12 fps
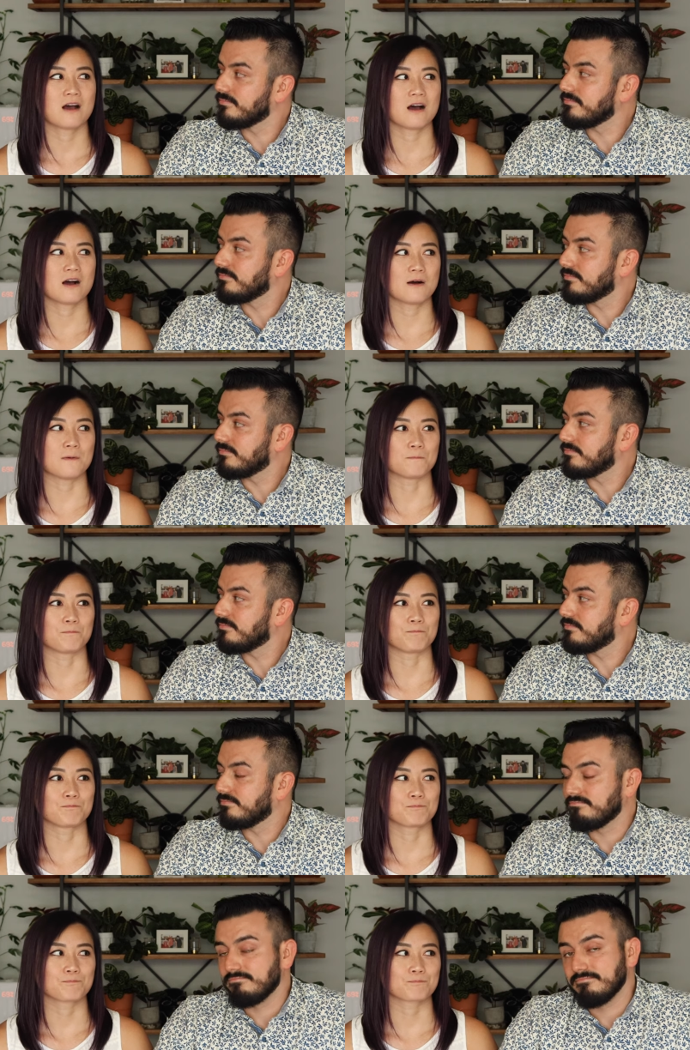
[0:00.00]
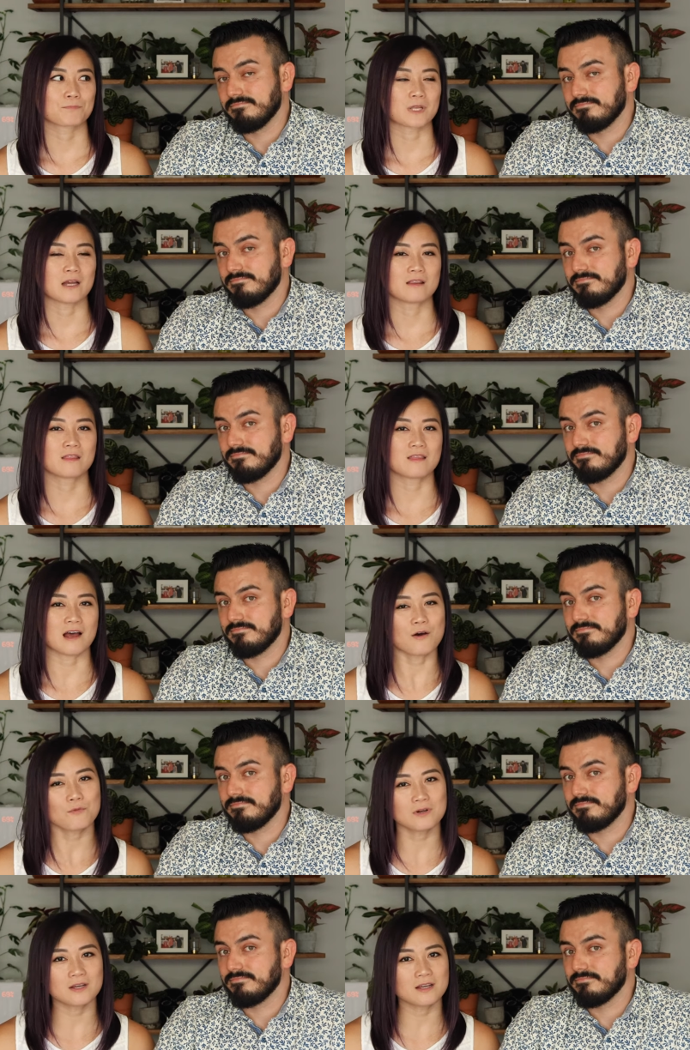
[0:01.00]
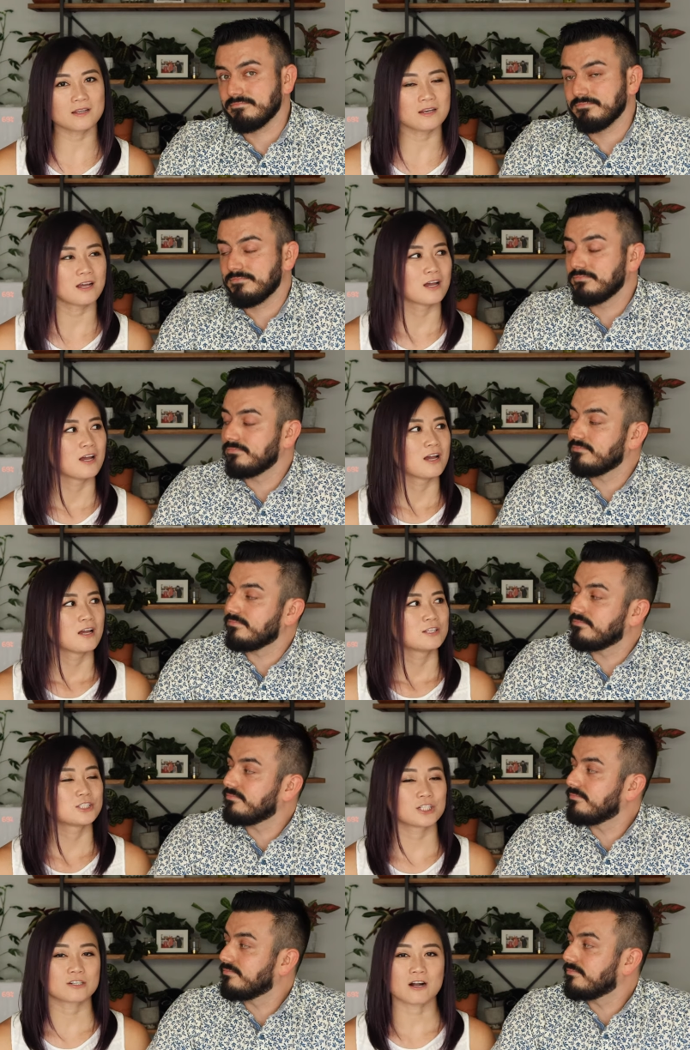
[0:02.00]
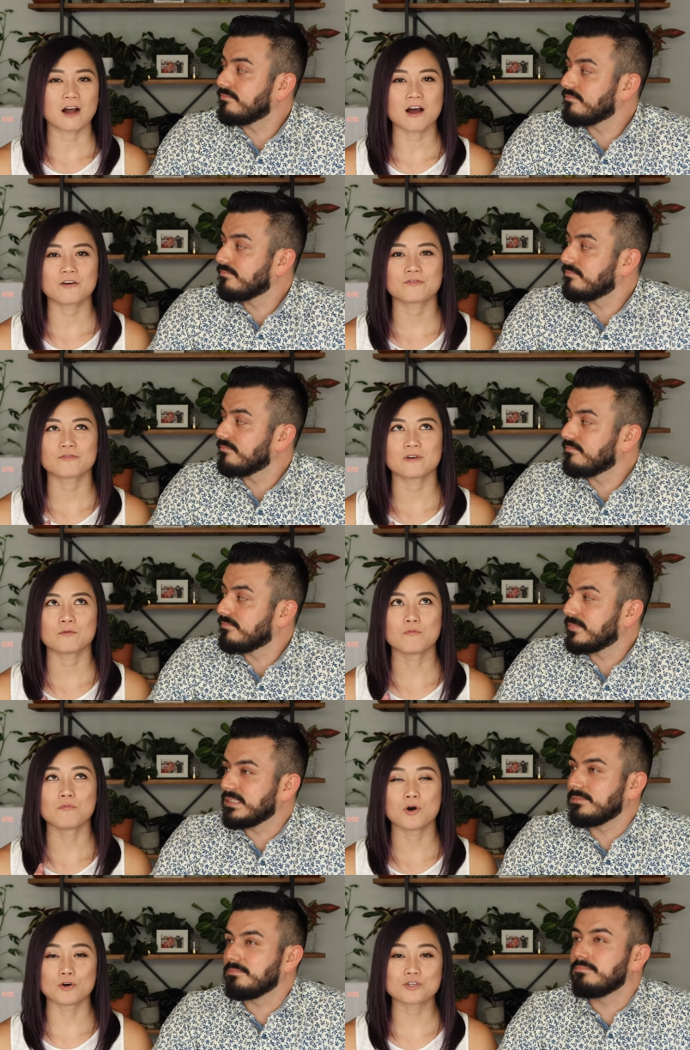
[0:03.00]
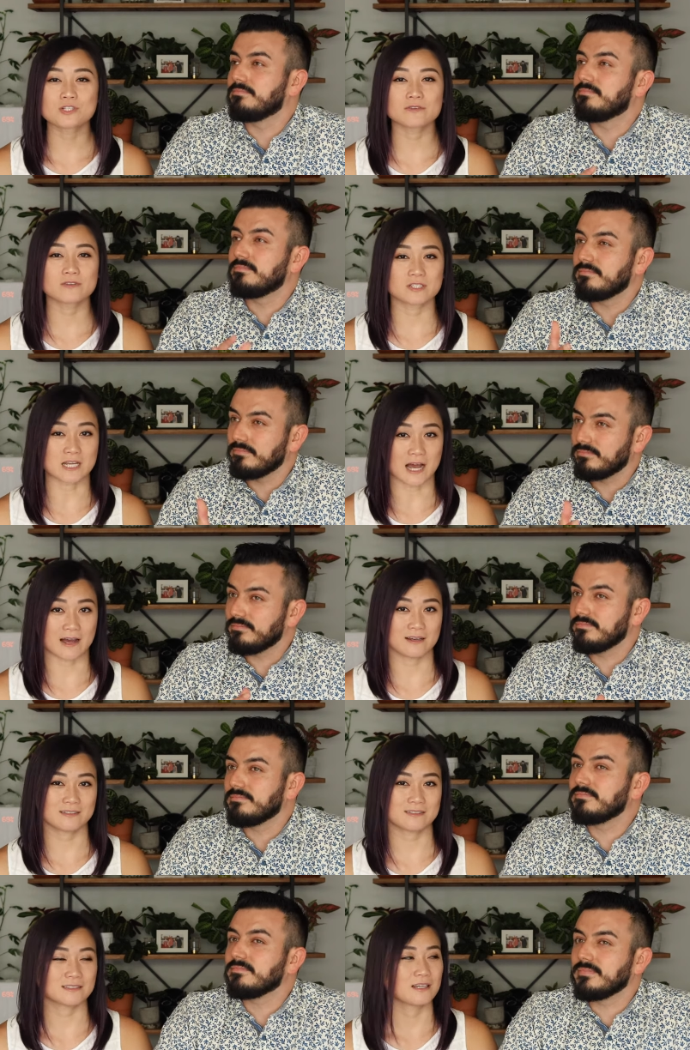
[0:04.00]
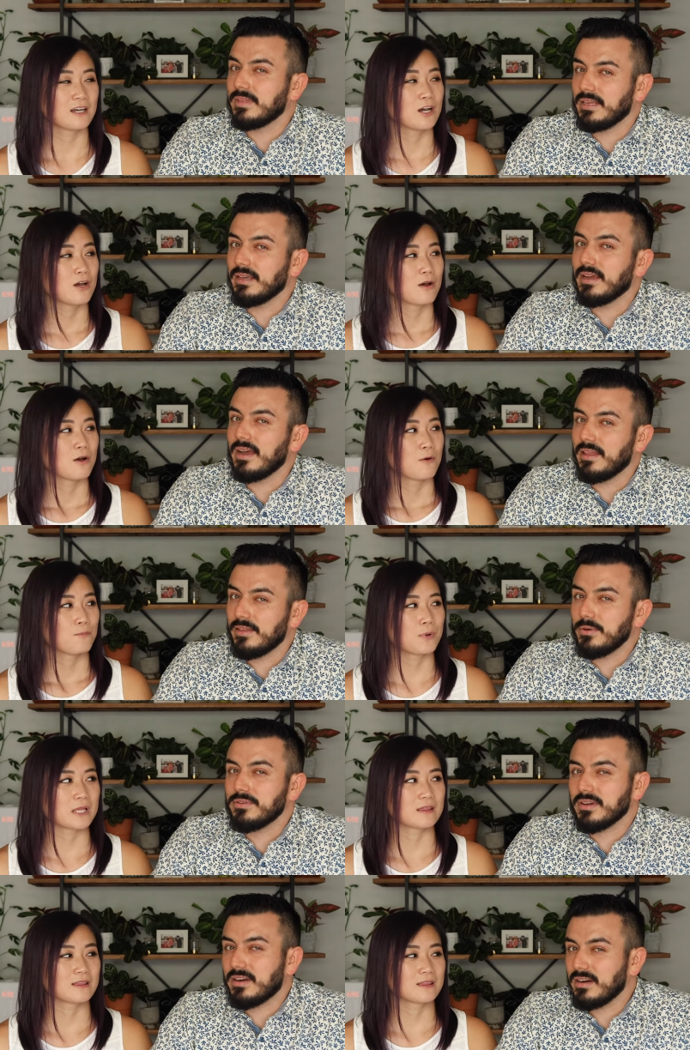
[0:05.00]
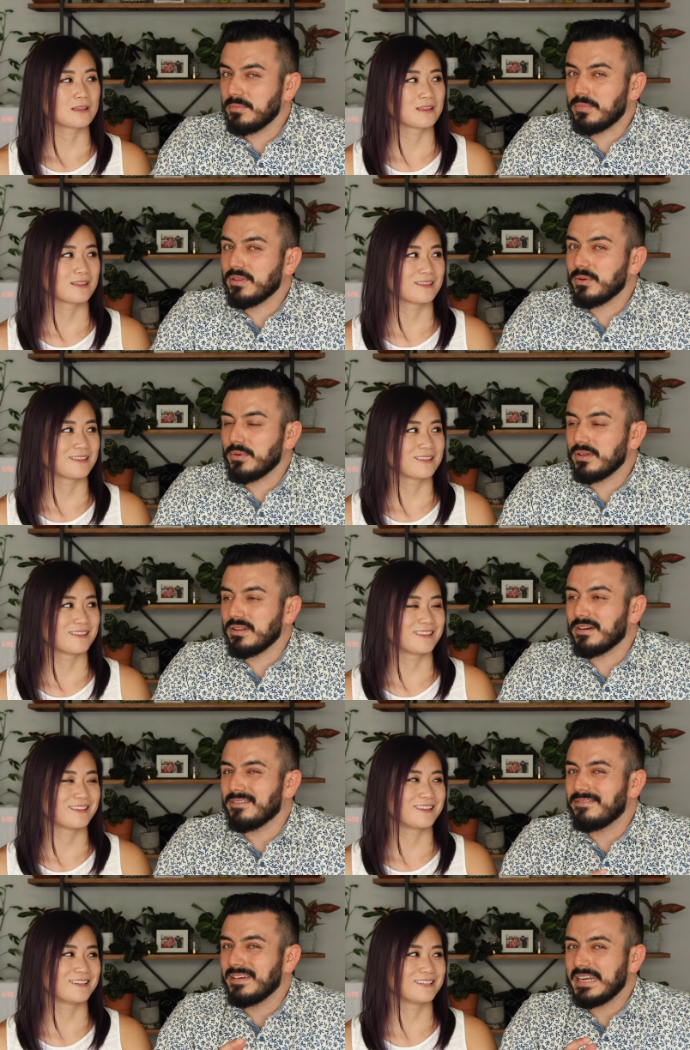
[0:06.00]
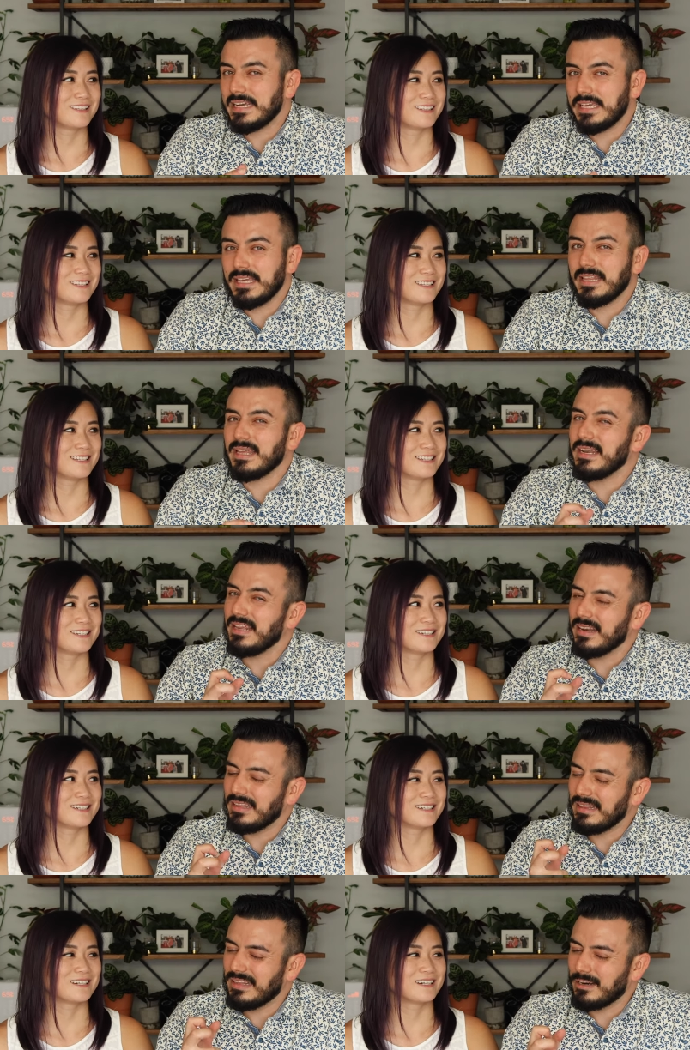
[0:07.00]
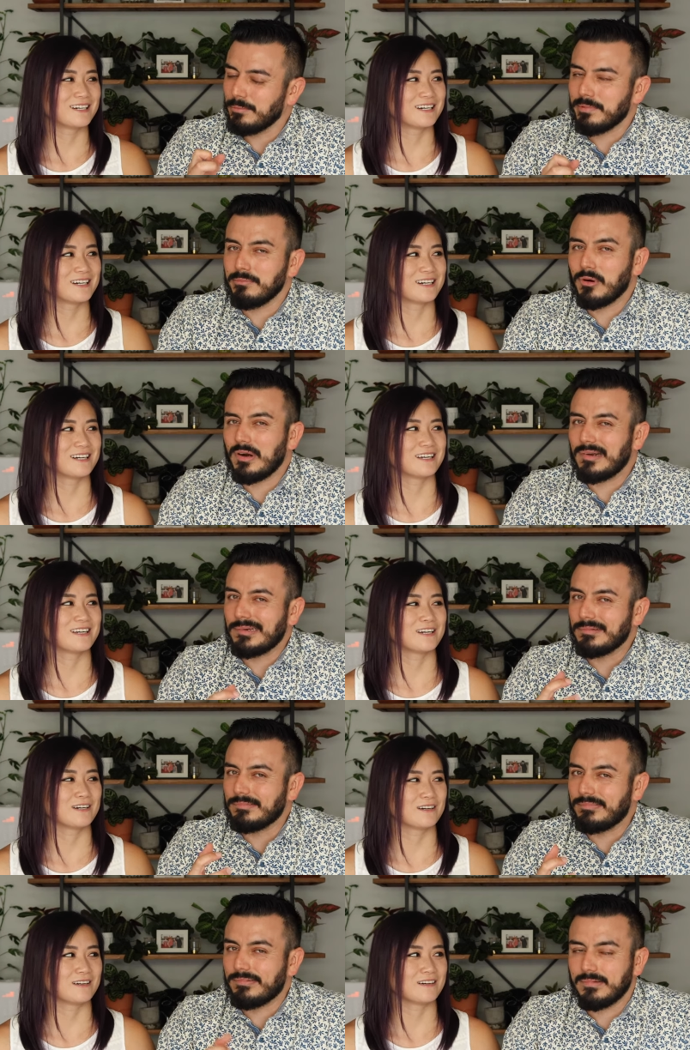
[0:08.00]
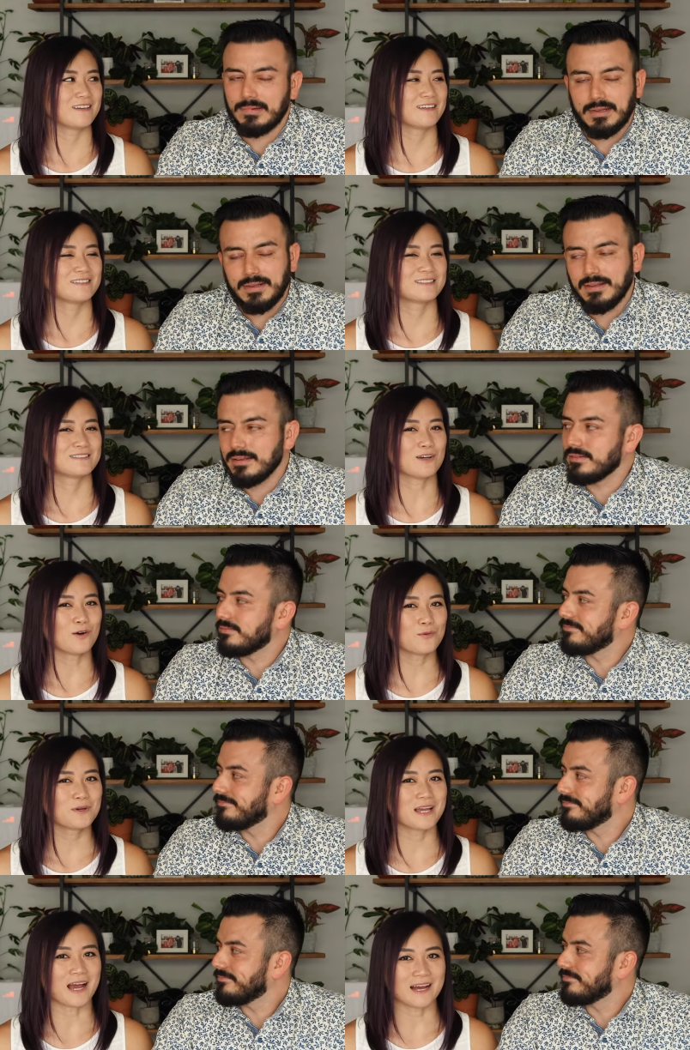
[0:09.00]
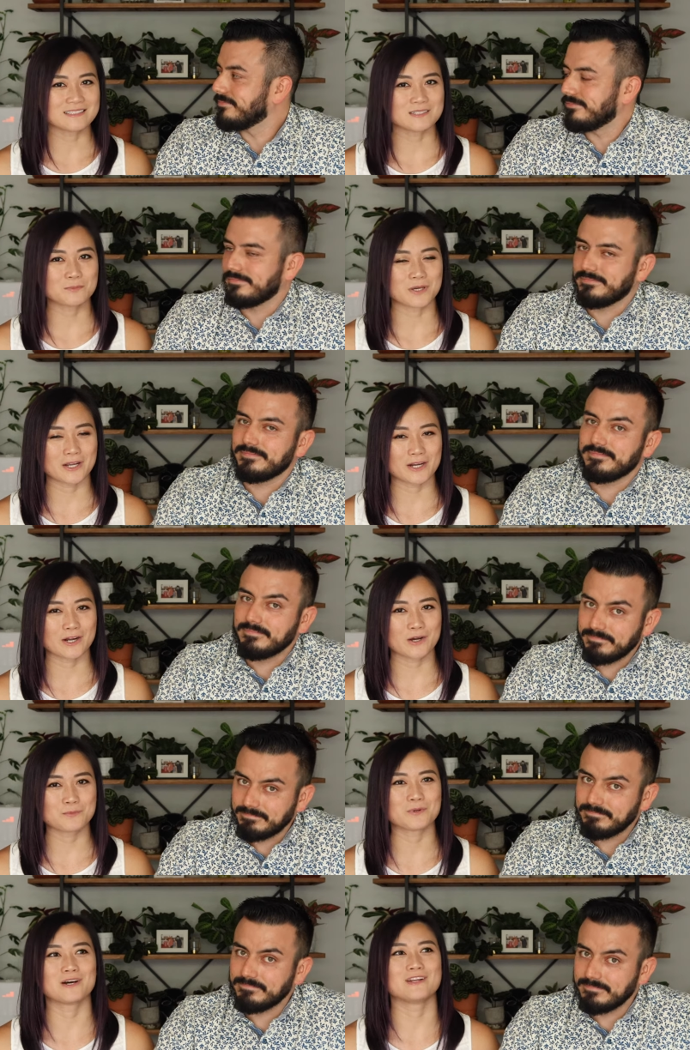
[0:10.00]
Speaker 1: Um, that one took off most of the tags.
Speaker 2: Yeah, there was a couple that were a little finicky that needed a little bit more oomph.
Speaker 1: So we had to pick up